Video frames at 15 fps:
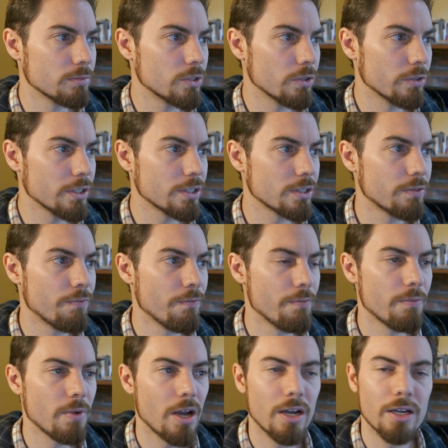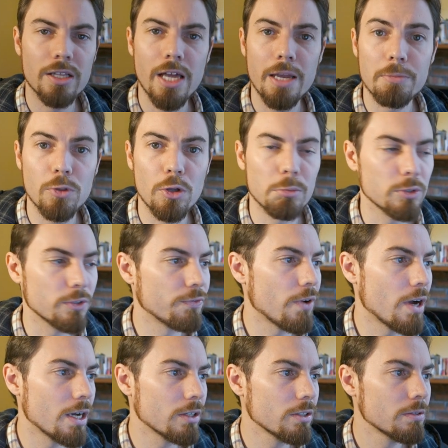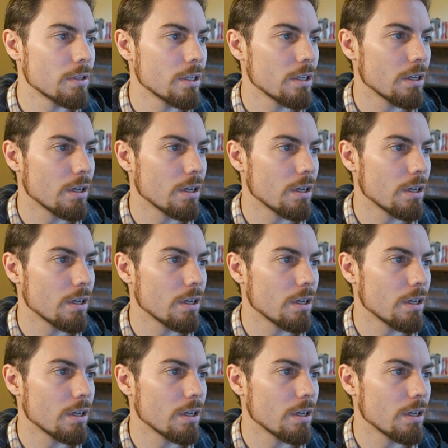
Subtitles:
this game globals file,